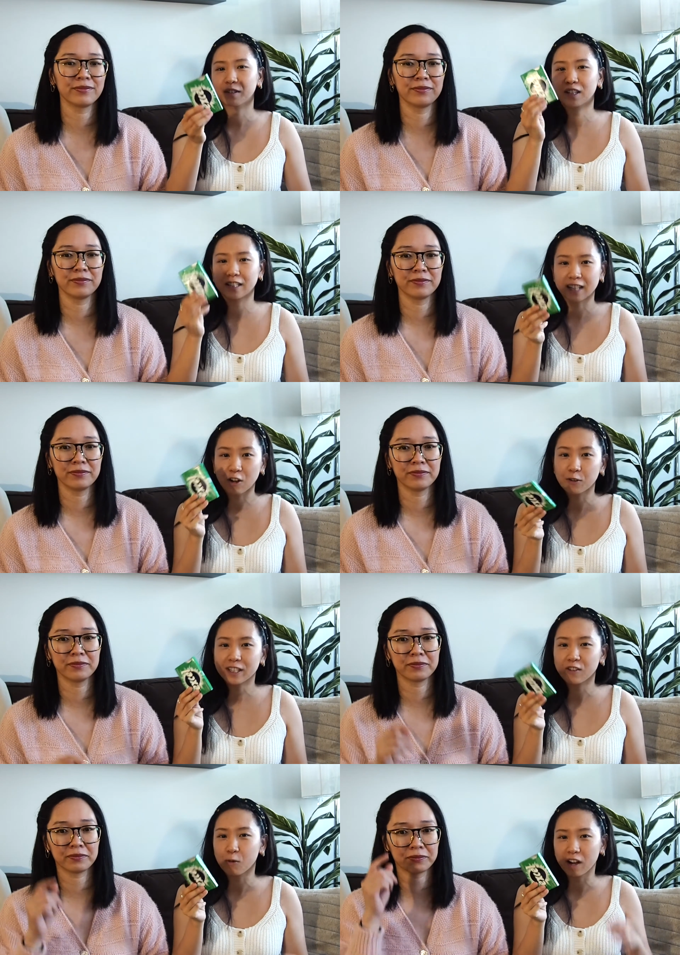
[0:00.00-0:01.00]
Speaker 1: Because I always
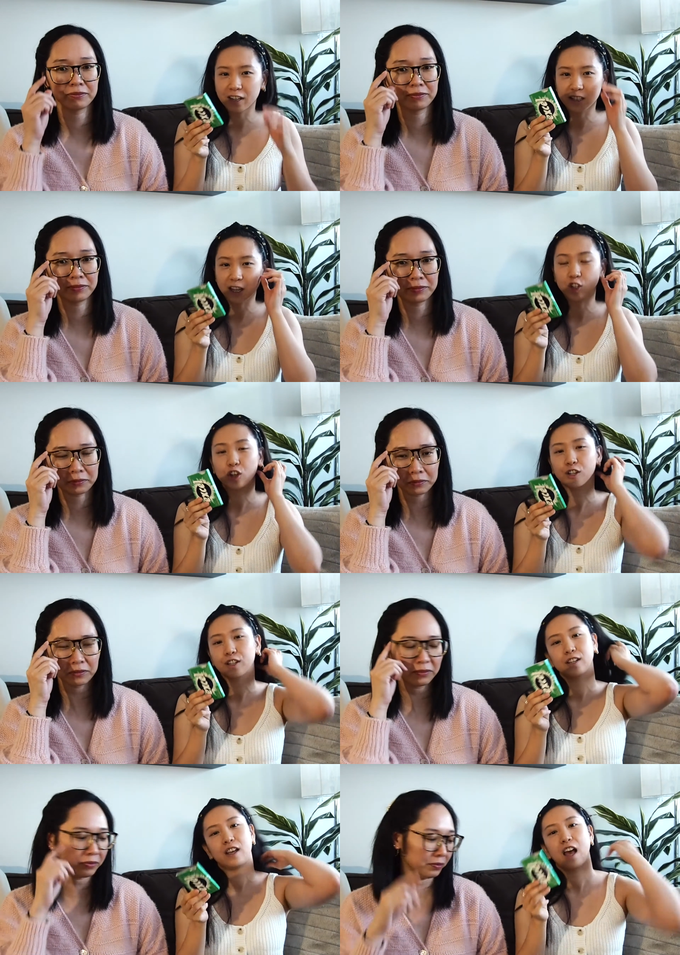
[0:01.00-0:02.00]
want to, like,
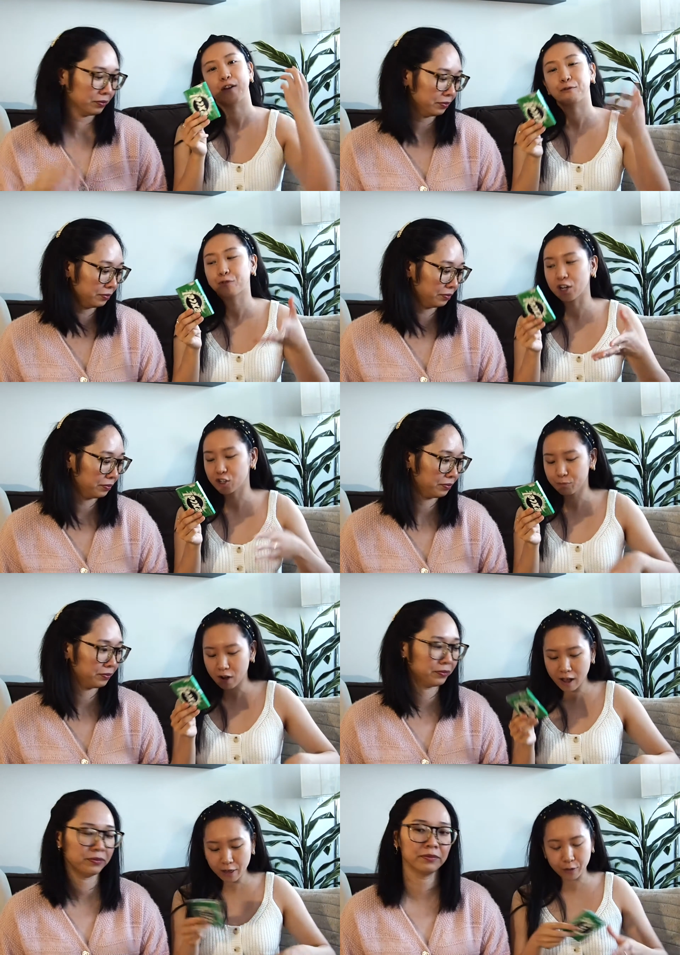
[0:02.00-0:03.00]
have fresh
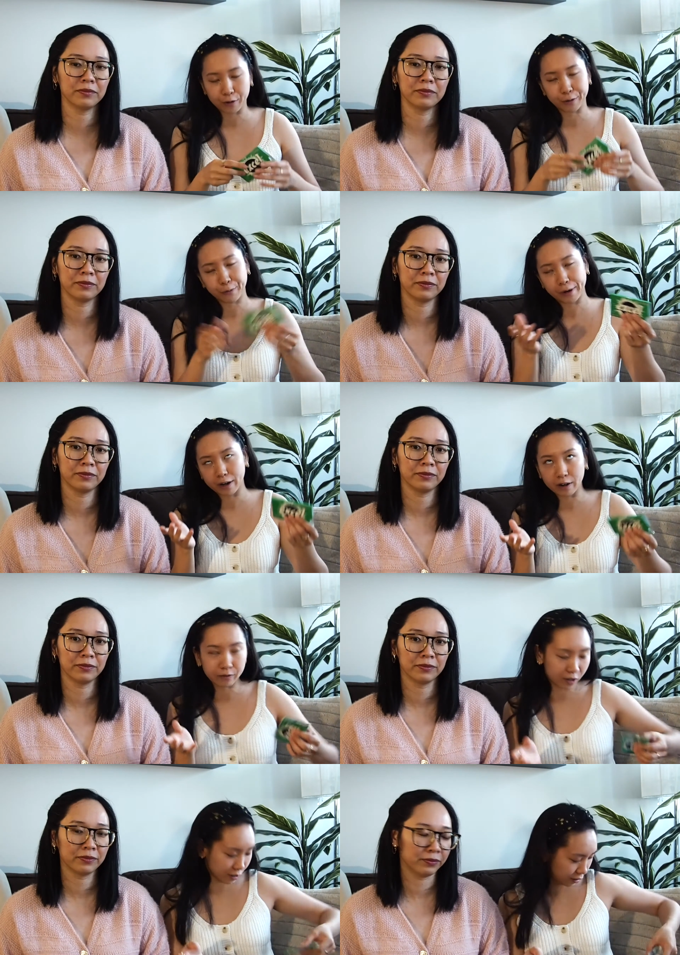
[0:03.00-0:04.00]
breath or
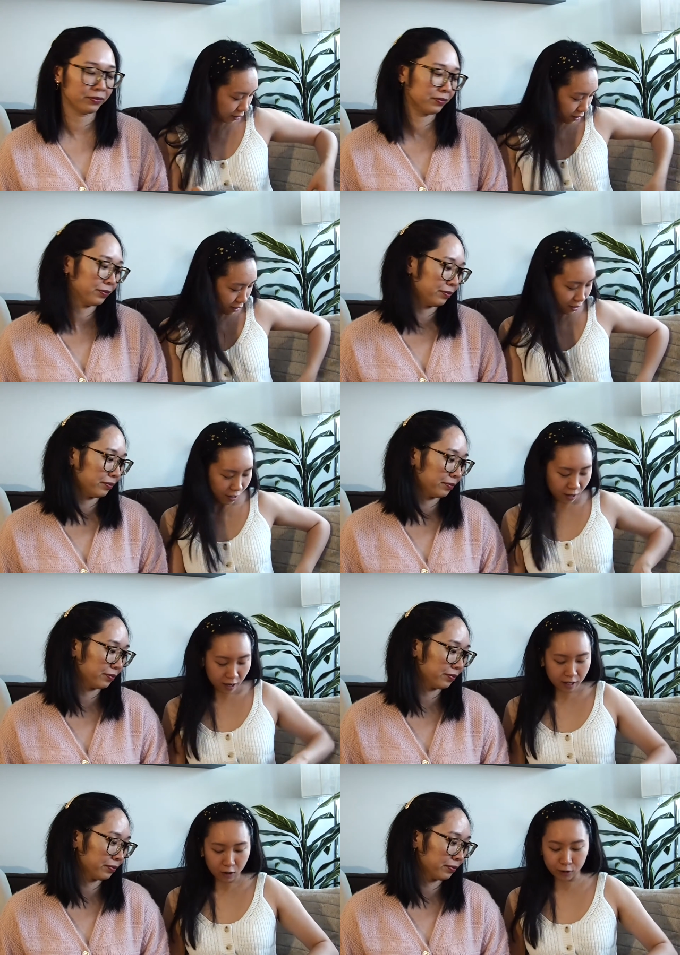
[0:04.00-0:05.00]
whatever
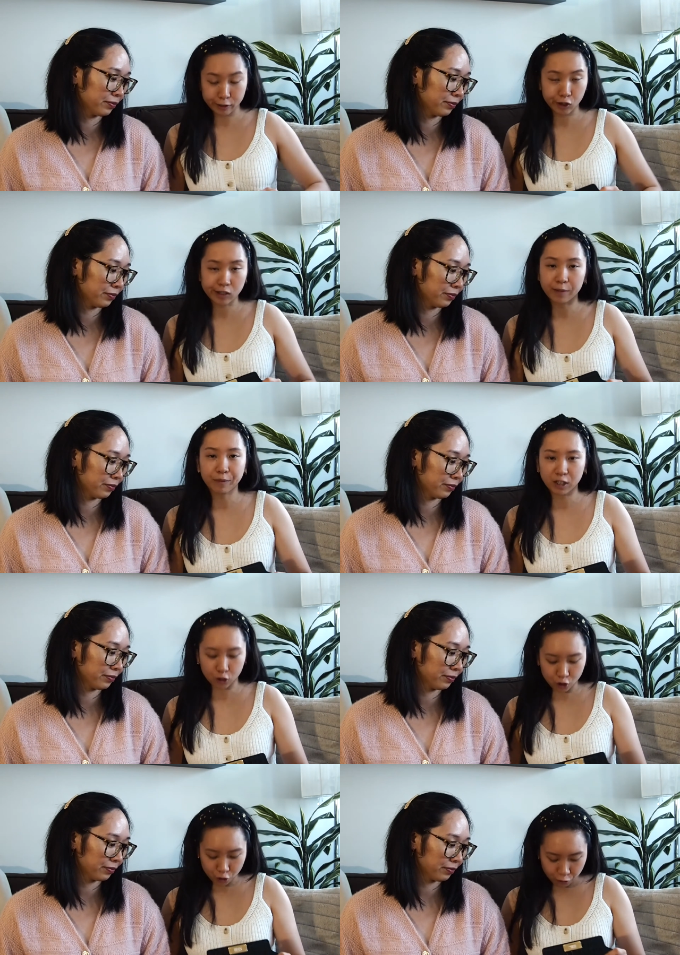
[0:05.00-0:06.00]
or just something to
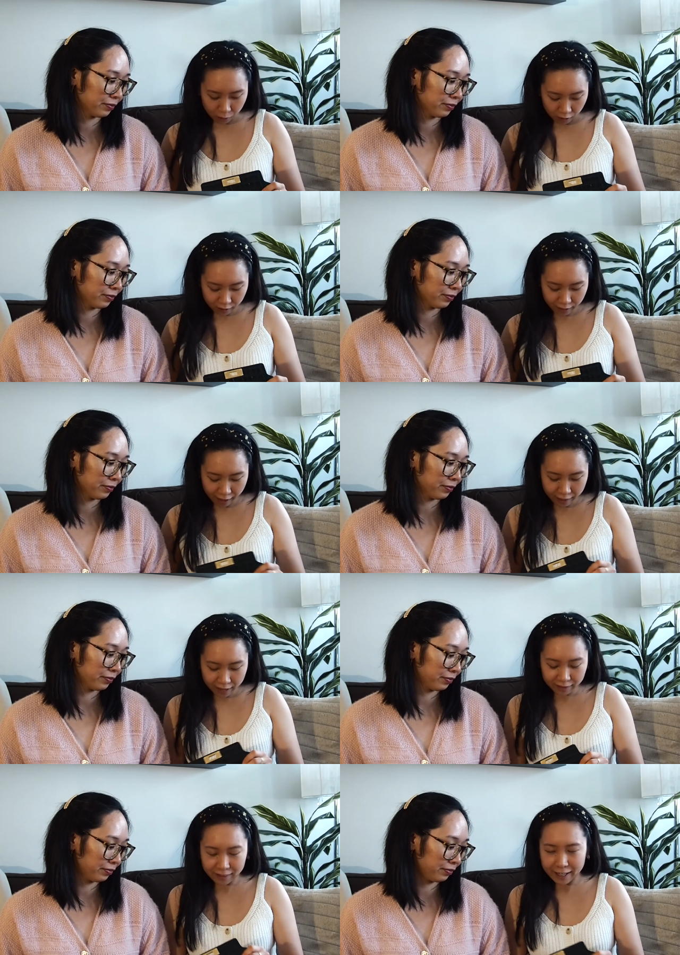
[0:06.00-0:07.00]
chew on. And
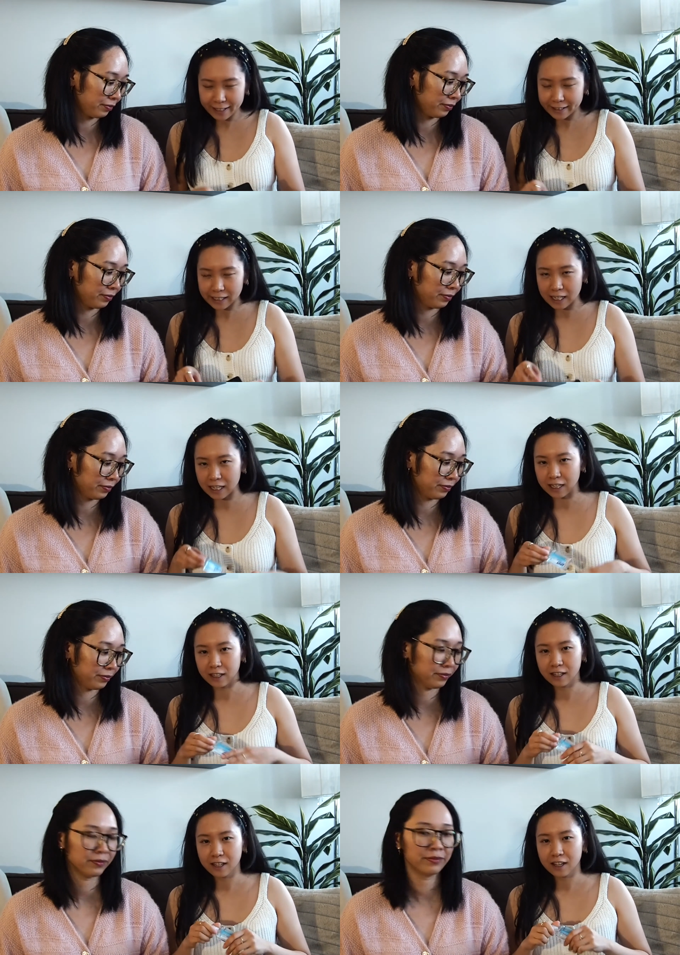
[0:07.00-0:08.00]
then lately,
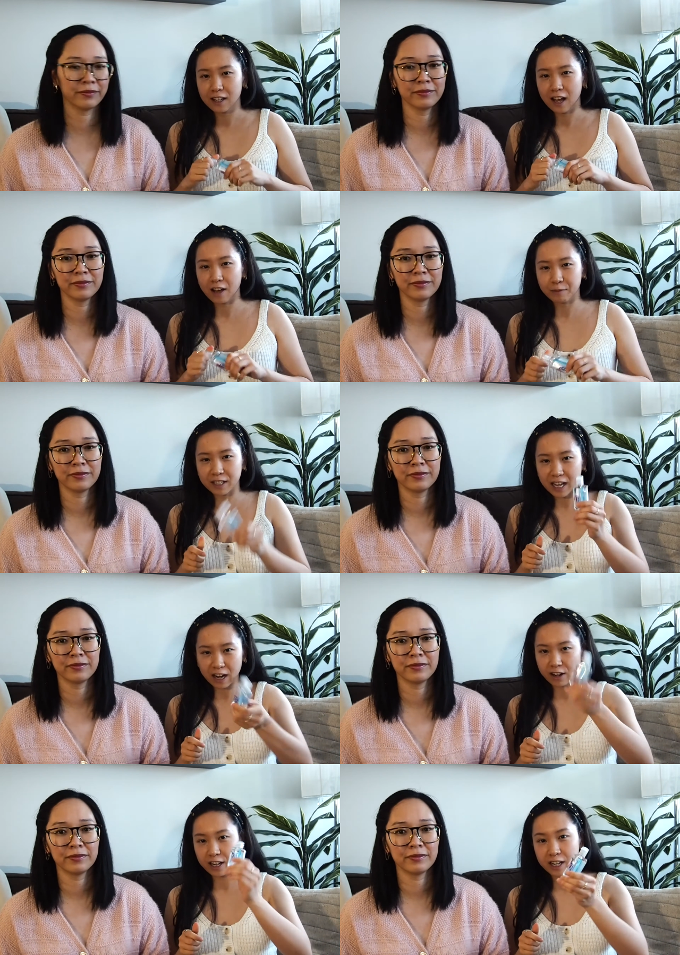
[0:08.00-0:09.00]
I've been
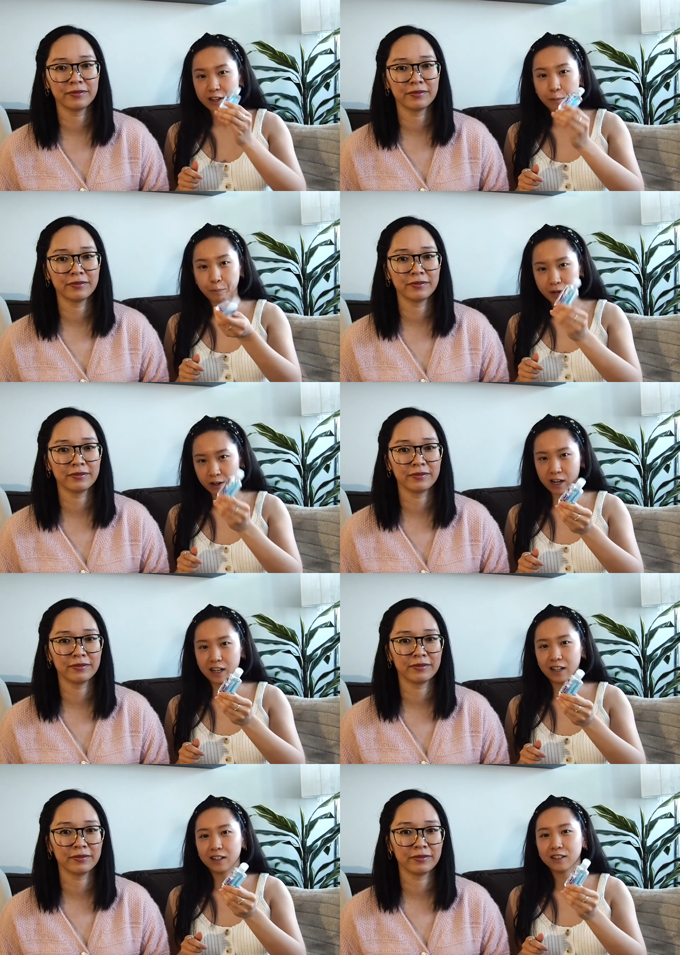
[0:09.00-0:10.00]
carrying
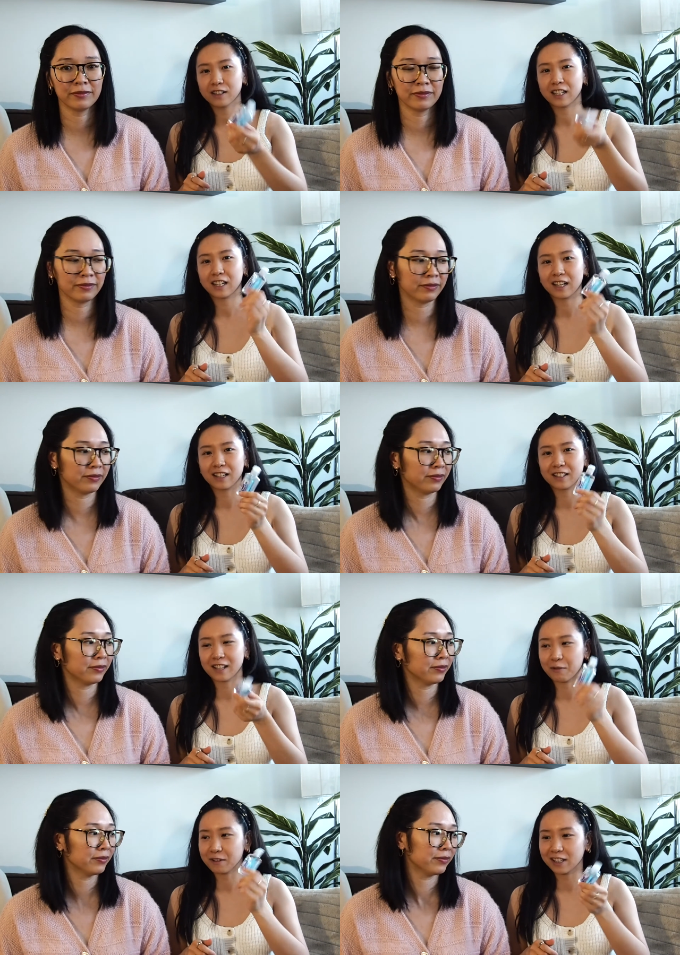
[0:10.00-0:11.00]
Purell because
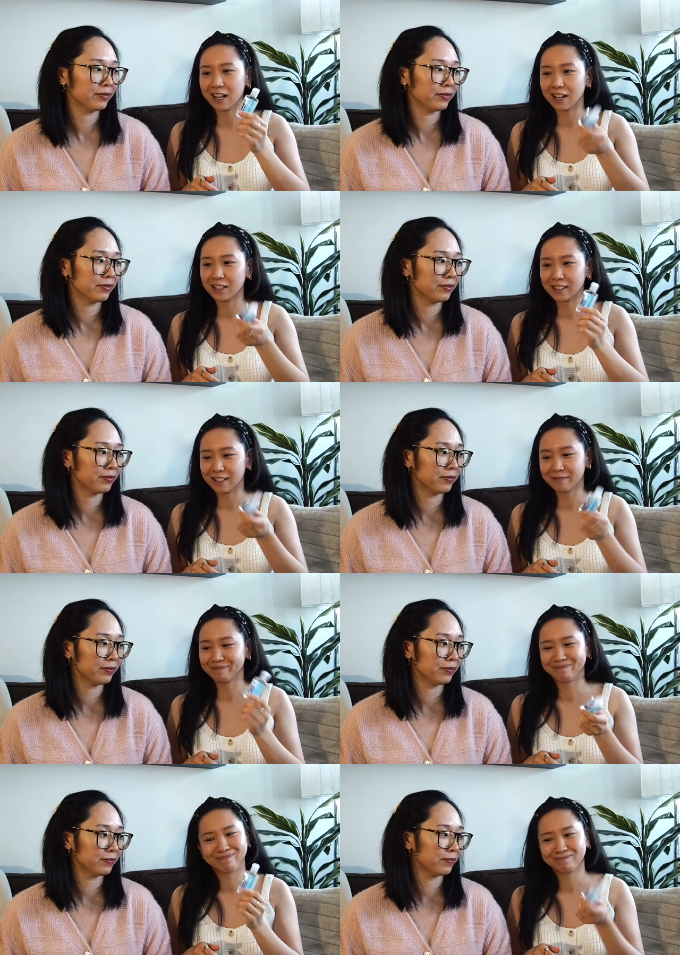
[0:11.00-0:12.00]
I realize
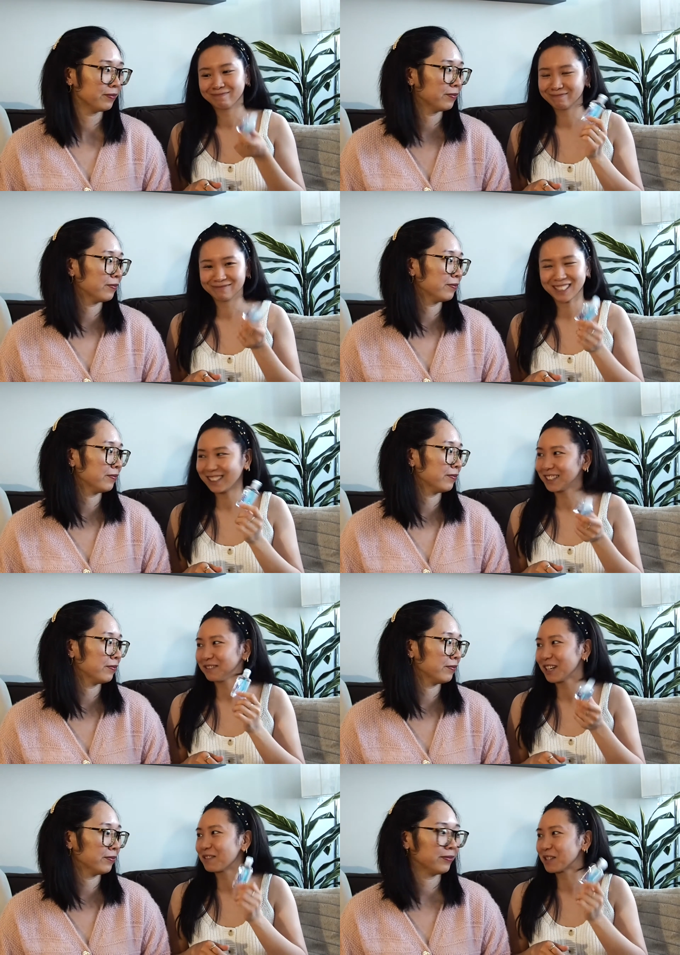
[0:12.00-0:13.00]

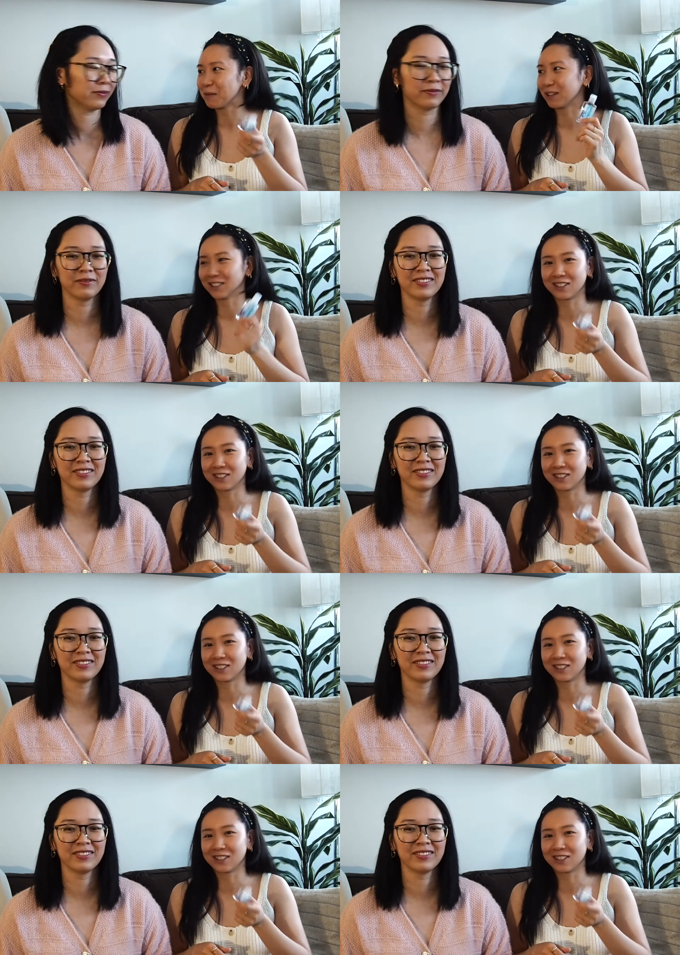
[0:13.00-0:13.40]
sometimes the world's